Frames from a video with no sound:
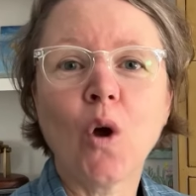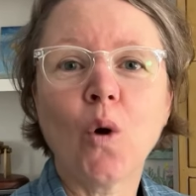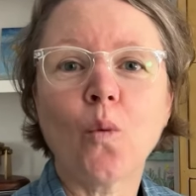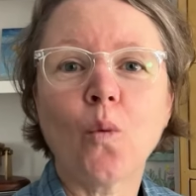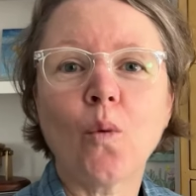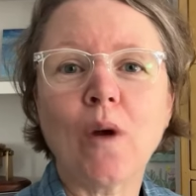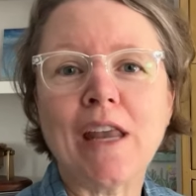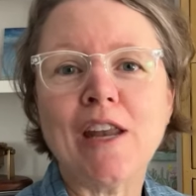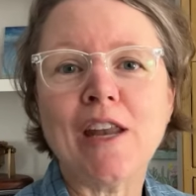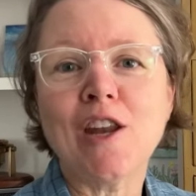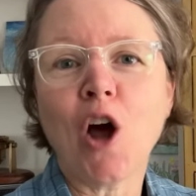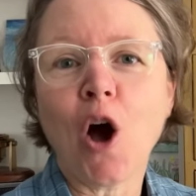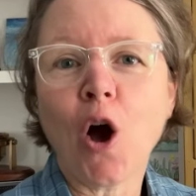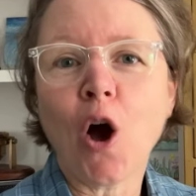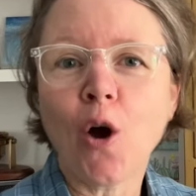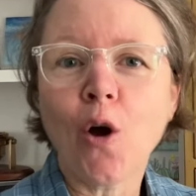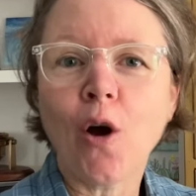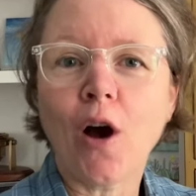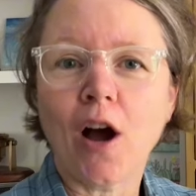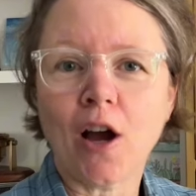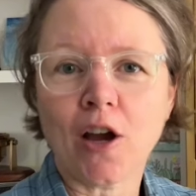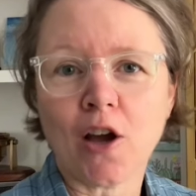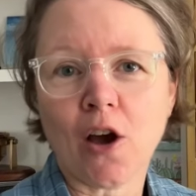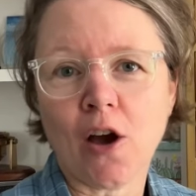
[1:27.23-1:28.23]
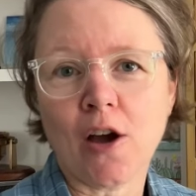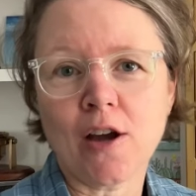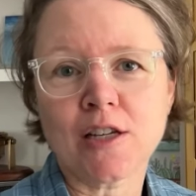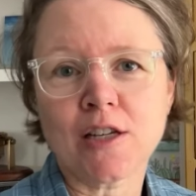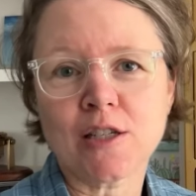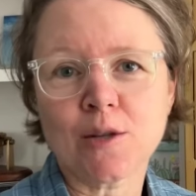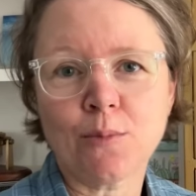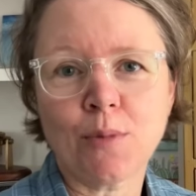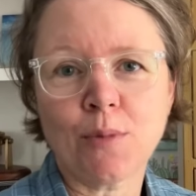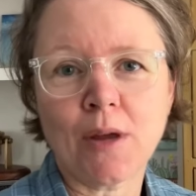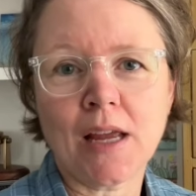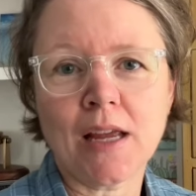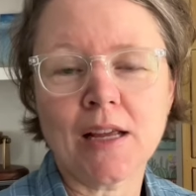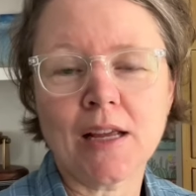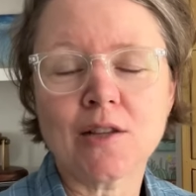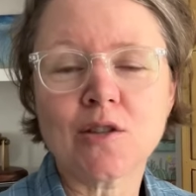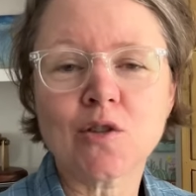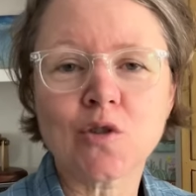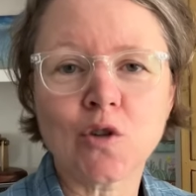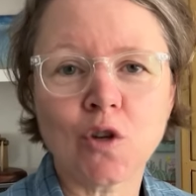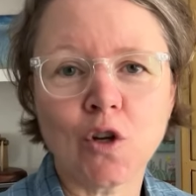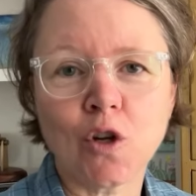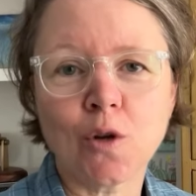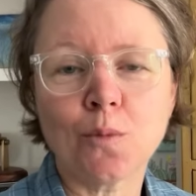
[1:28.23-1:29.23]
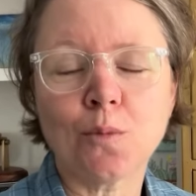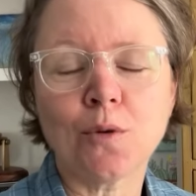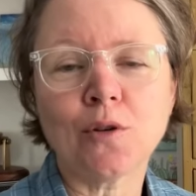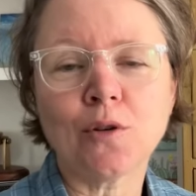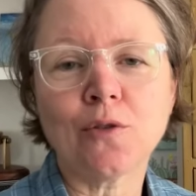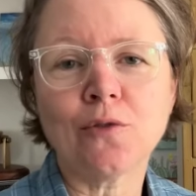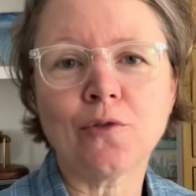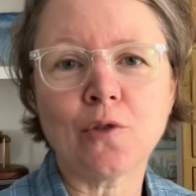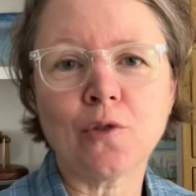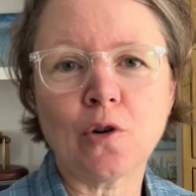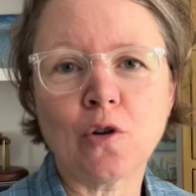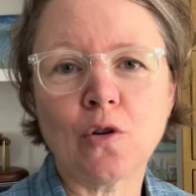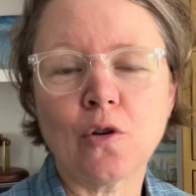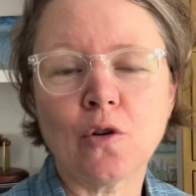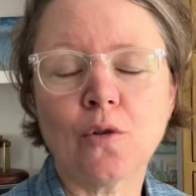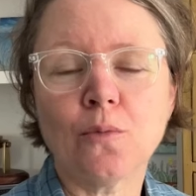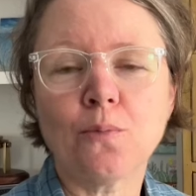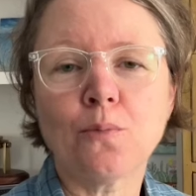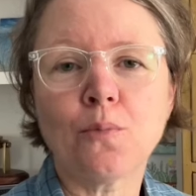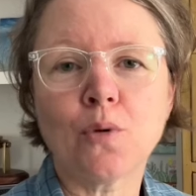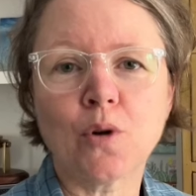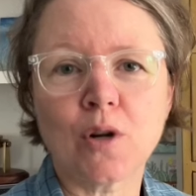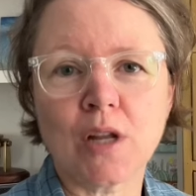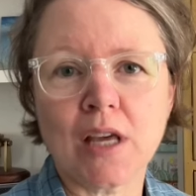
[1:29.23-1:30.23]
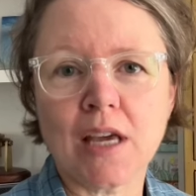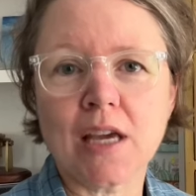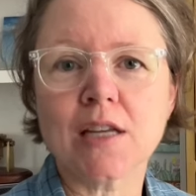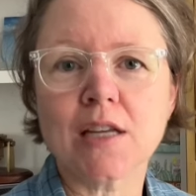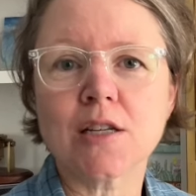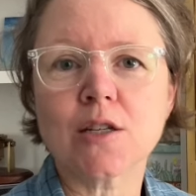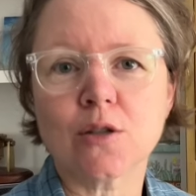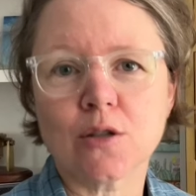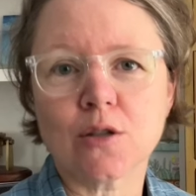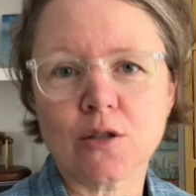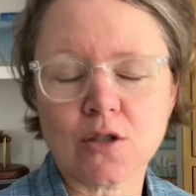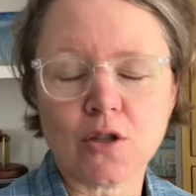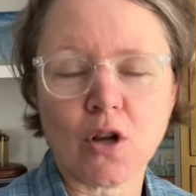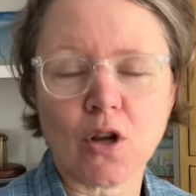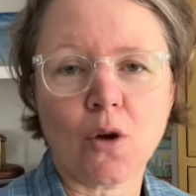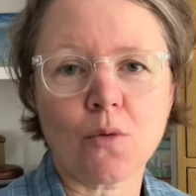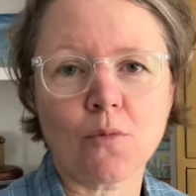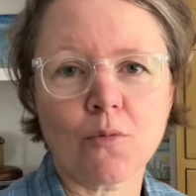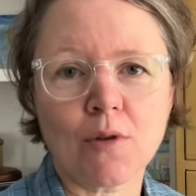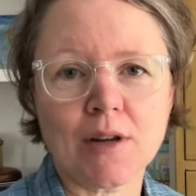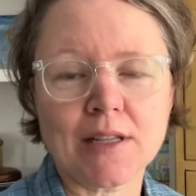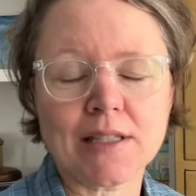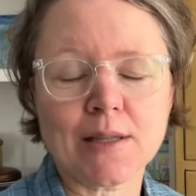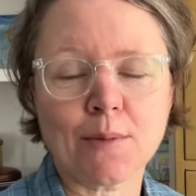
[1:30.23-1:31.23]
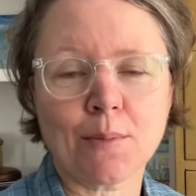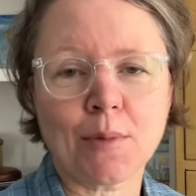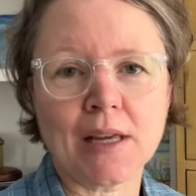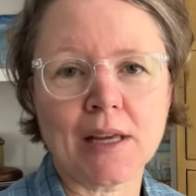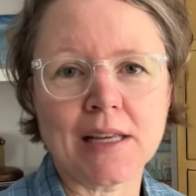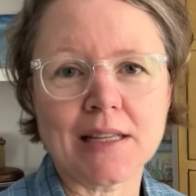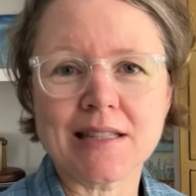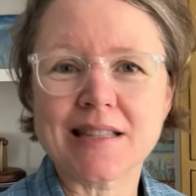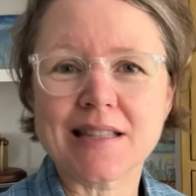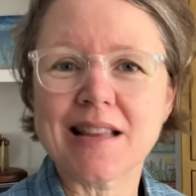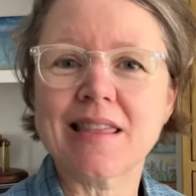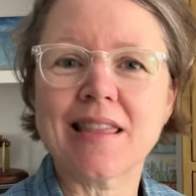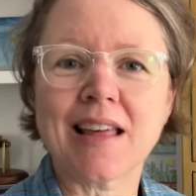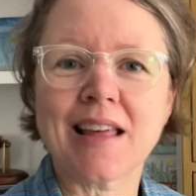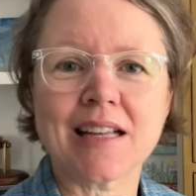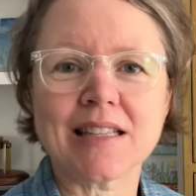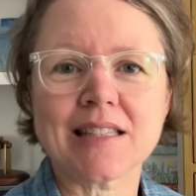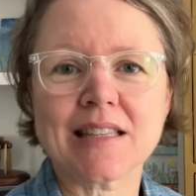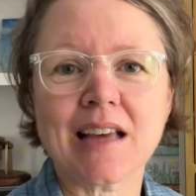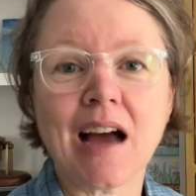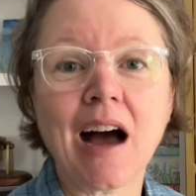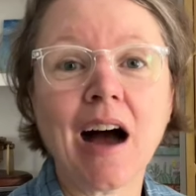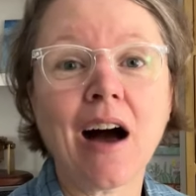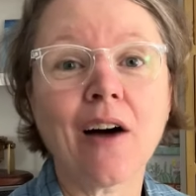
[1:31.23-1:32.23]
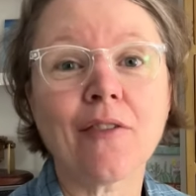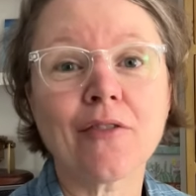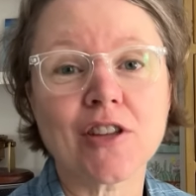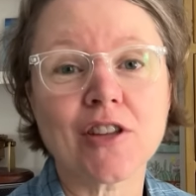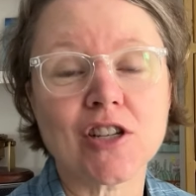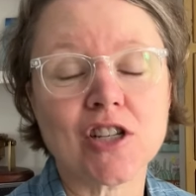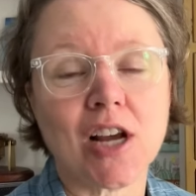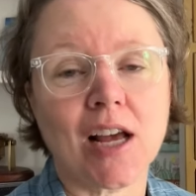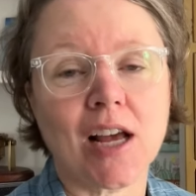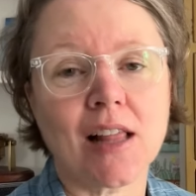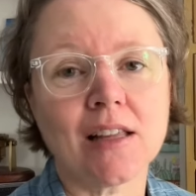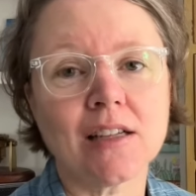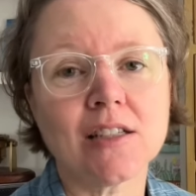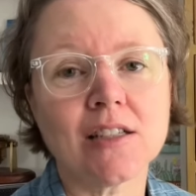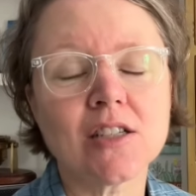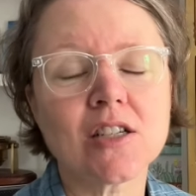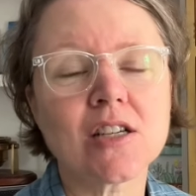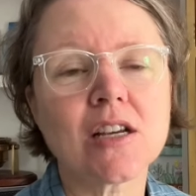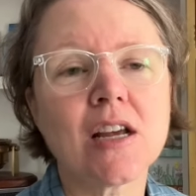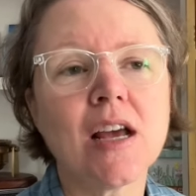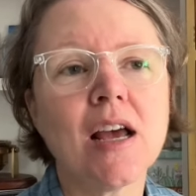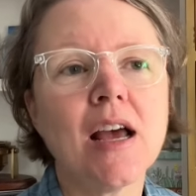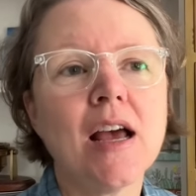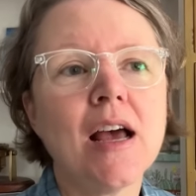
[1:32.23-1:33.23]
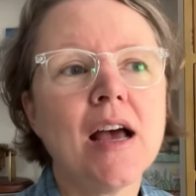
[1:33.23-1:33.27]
we know are going to be suitable for putting into soap recipes. That's half the challenge.